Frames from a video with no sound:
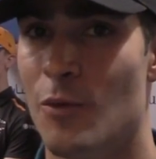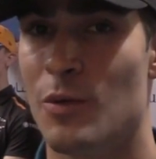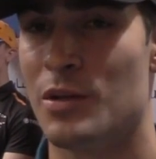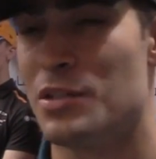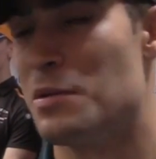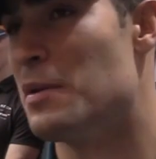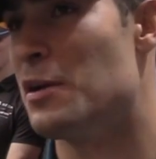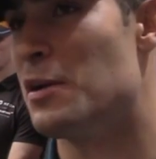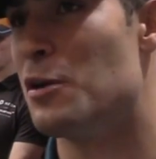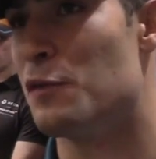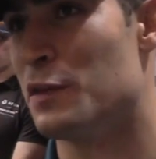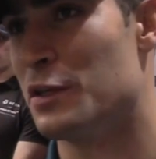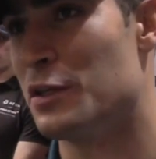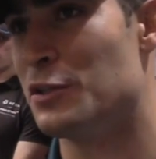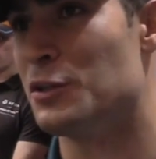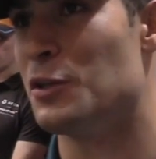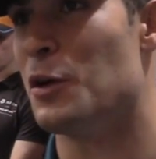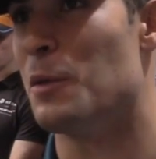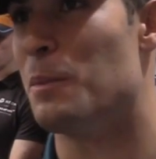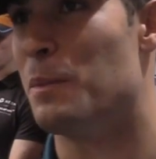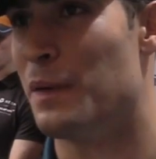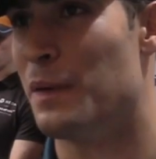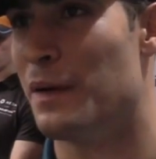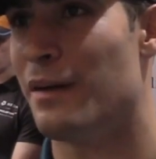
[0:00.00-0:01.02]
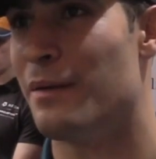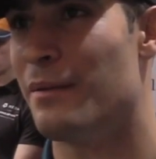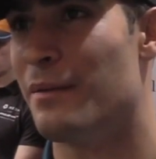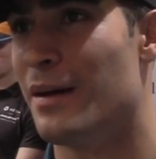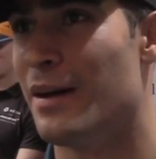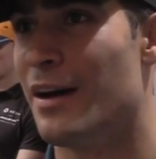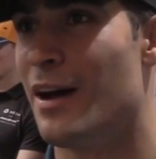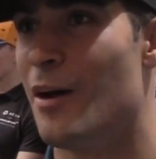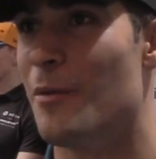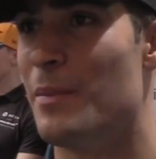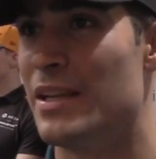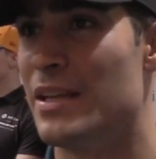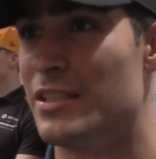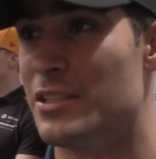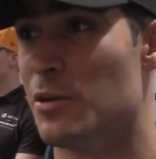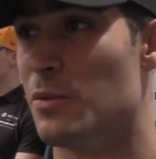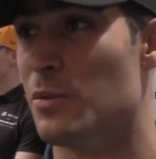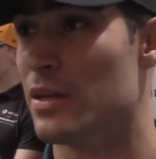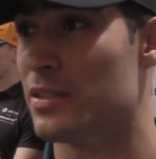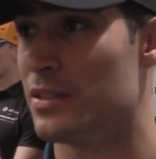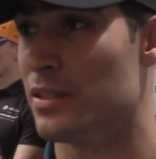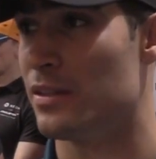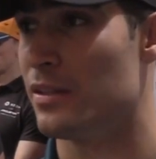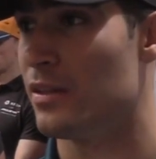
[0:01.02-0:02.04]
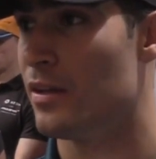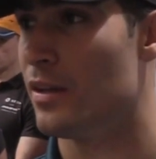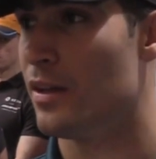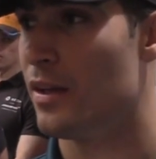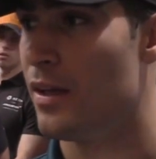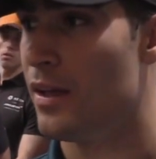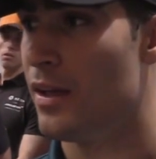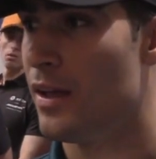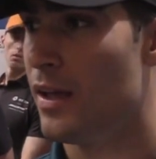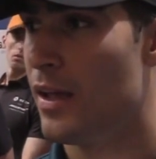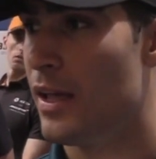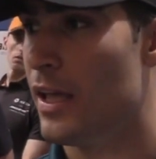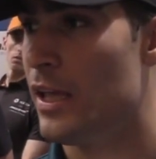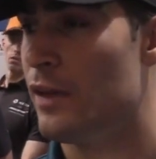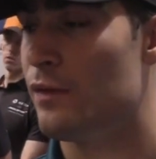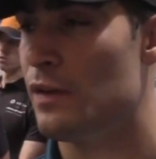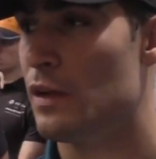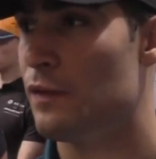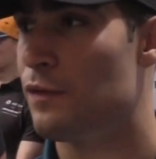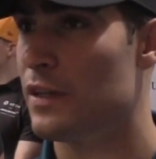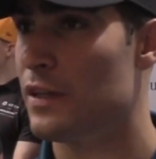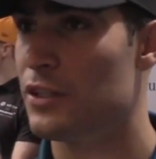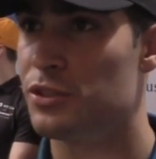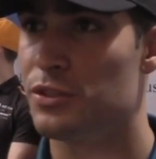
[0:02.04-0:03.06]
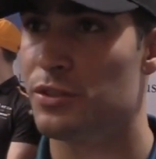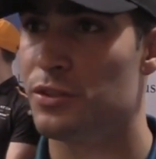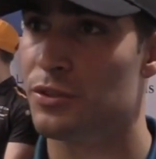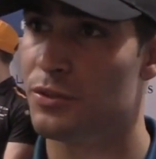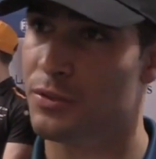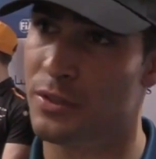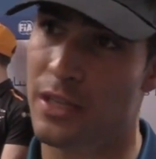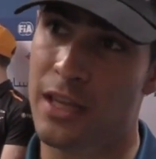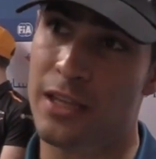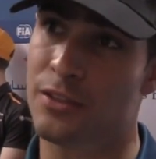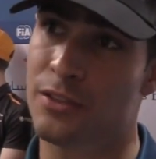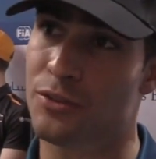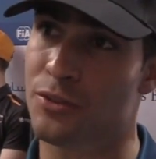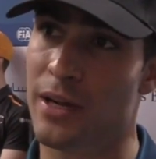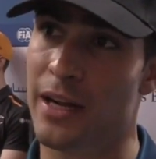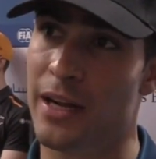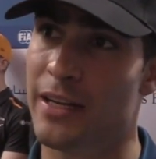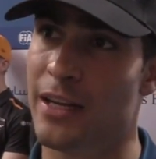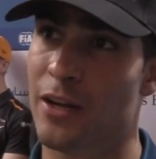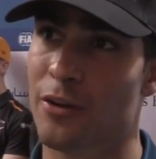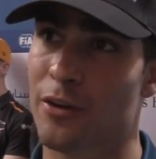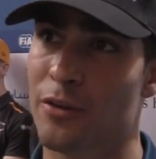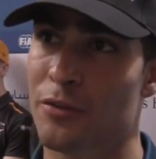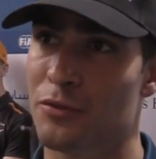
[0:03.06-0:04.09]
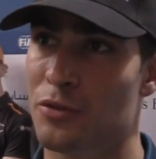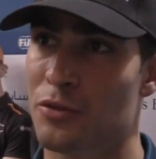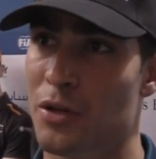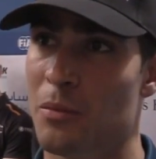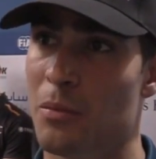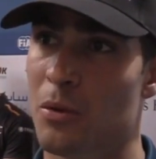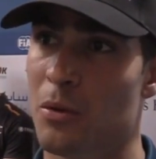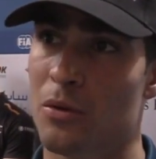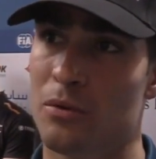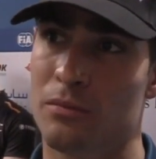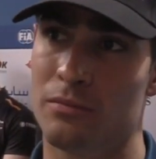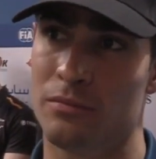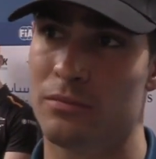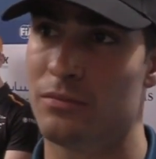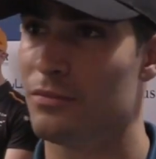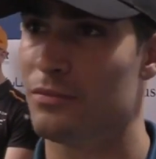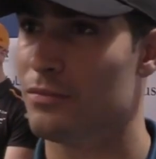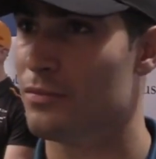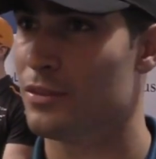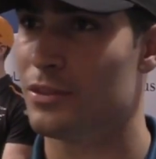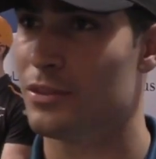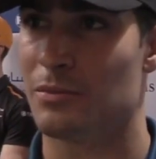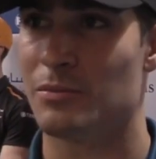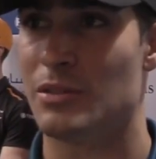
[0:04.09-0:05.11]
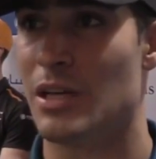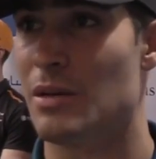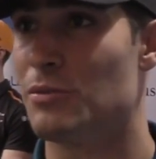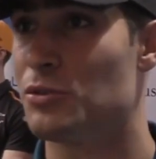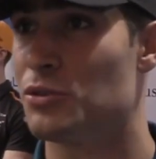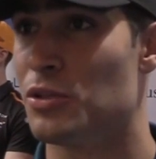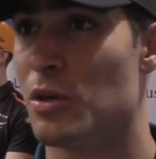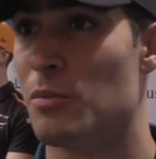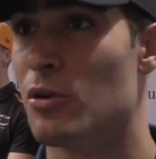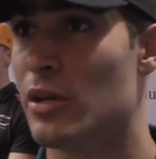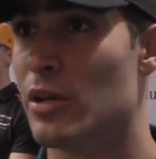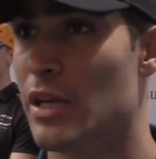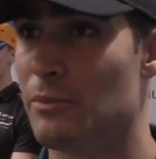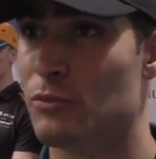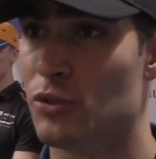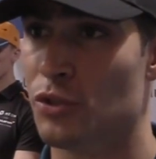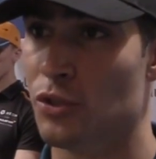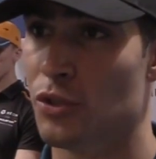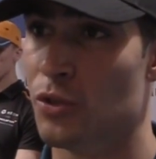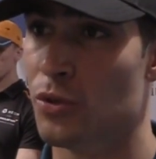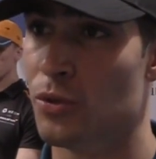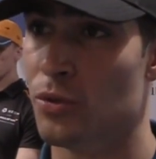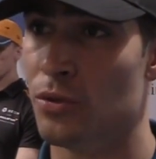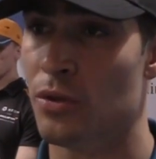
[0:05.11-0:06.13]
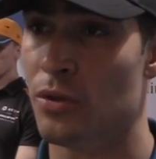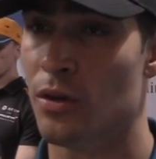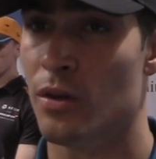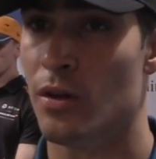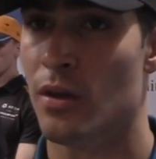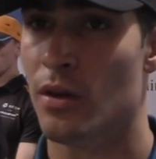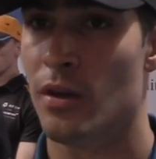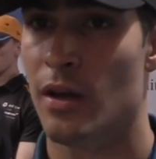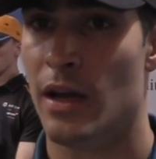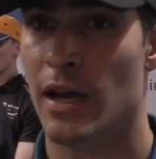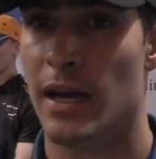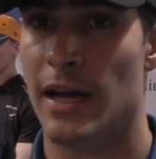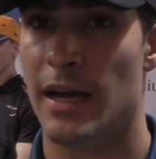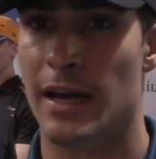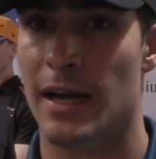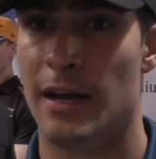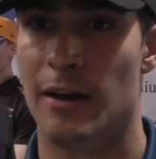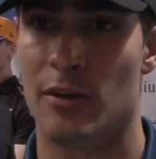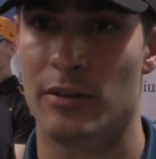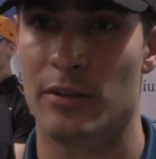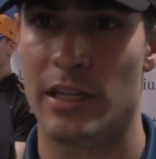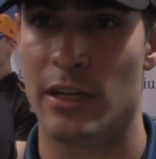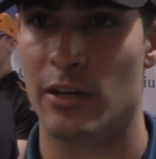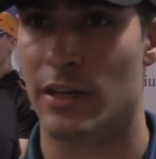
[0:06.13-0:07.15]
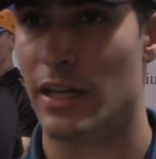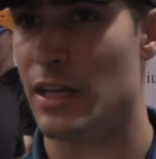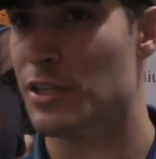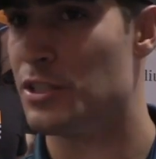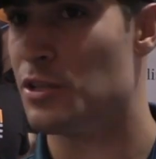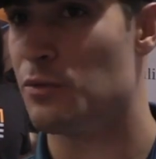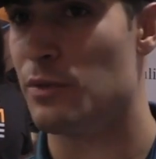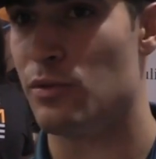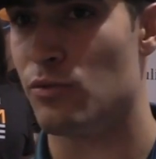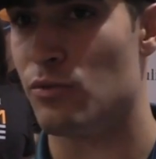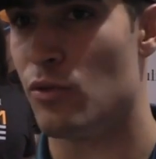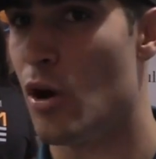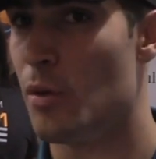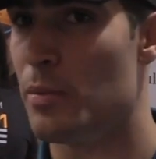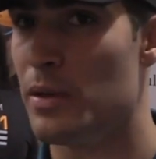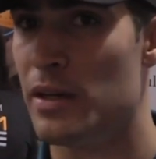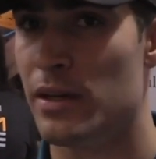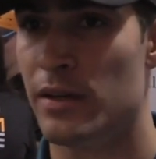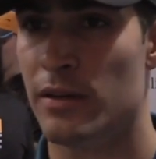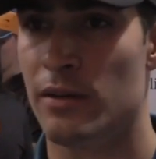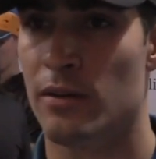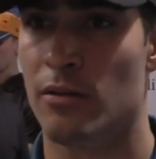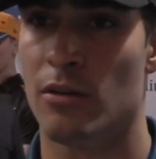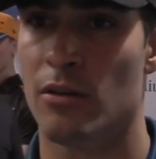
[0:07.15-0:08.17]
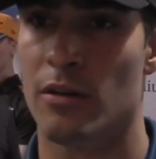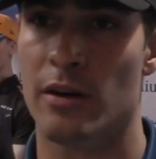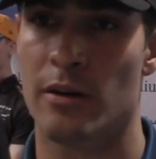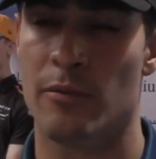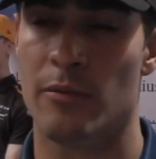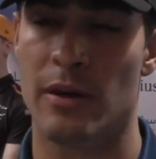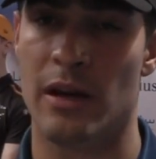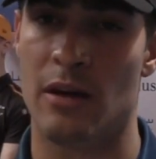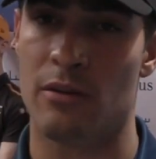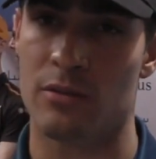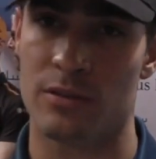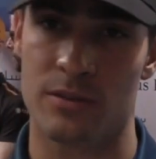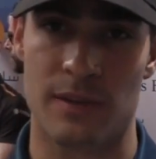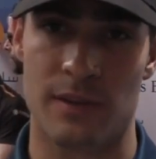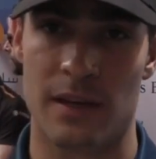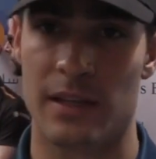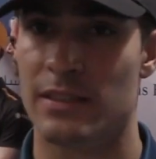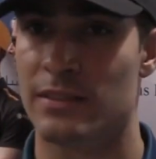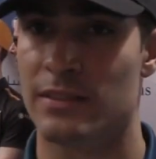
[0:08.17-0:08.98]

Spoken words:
was a bit over the top about how messy it was. And even if I stayed trying out of trouble, sometimes trouble came to you. On that occasion with Robin, or when I was fighting